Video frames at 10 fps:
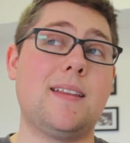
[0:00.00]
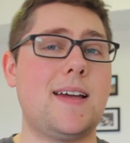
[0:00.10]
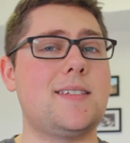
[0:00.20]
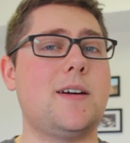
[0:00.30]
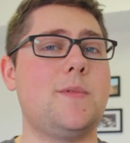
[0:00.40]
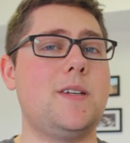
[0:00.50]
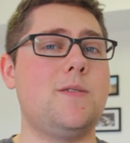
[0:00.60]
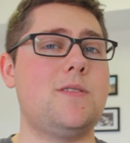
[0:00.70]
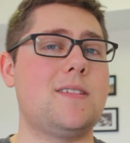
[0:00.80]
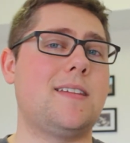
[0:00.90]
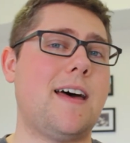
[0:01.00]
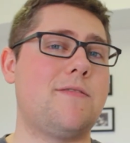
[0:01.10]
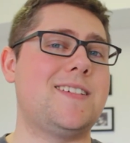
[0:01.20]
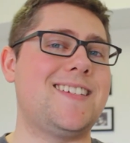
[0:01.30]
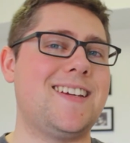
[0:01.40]
Last time we used
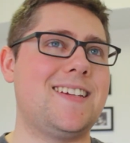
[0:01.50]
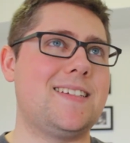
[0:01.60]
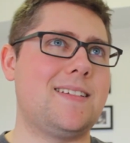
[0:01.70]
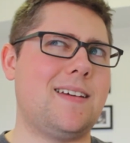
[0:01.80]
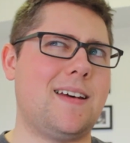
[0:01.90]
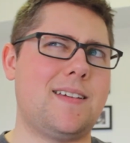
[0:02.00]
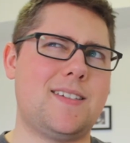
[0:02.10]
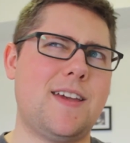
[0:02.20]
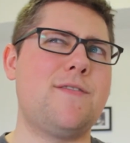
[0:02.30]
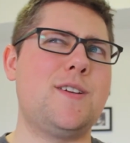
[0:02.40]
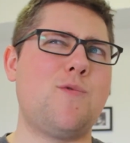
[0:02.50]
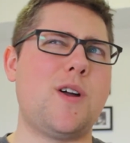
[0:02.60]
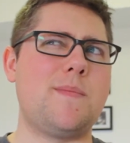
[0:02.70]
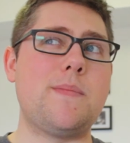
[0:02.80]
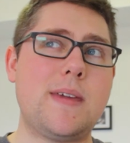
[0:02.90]
Lalvin
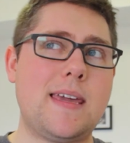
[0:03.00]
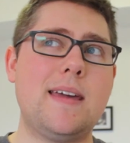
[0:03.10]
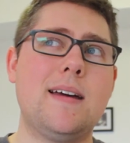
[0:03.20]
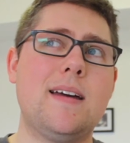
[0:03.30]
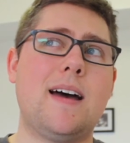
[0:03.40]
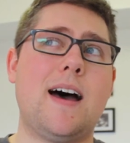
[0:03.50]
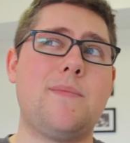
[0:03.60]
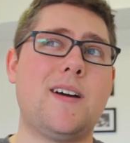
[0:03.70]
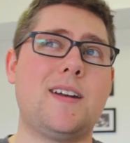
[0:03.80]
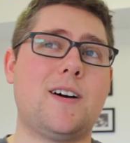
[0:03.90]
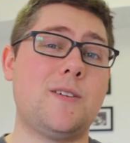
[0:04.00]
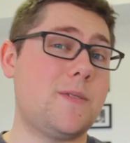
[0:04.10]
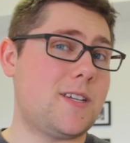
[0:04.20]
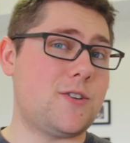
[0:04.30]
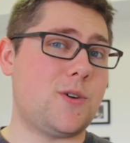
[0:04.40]
71B. I'm not
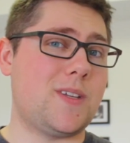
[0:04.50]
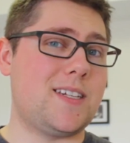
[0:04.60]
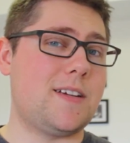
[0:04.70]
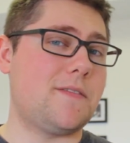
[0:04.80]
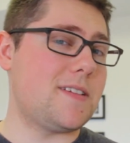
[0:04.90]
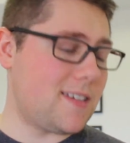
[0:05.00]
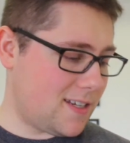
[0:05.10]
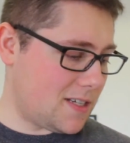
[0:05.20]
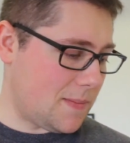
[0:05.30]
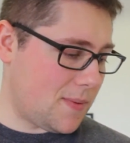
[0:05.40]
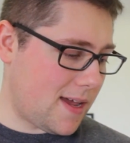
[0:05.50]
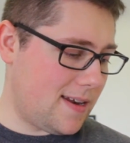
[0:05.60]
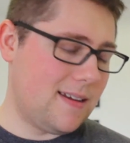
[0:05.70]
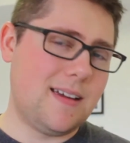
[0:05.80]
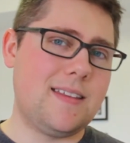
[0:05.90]
100% sure what the difference is,
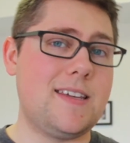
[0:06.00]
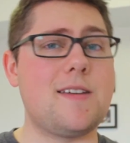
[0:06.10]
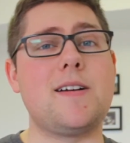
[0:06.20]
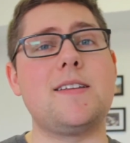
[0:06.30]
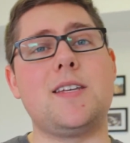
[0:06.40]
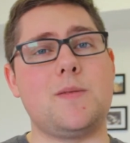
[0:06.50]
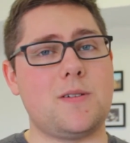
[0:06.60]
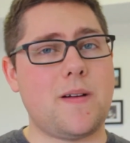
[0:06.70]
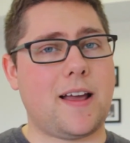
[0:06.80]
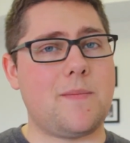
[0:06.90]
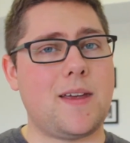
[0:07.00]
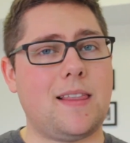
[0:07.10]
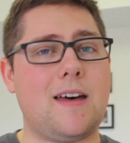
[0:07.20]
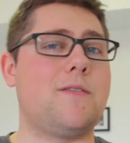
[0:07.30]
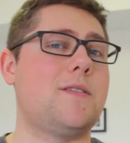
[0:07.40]
but the internet seems to recommend
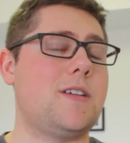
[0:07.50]
Lalvin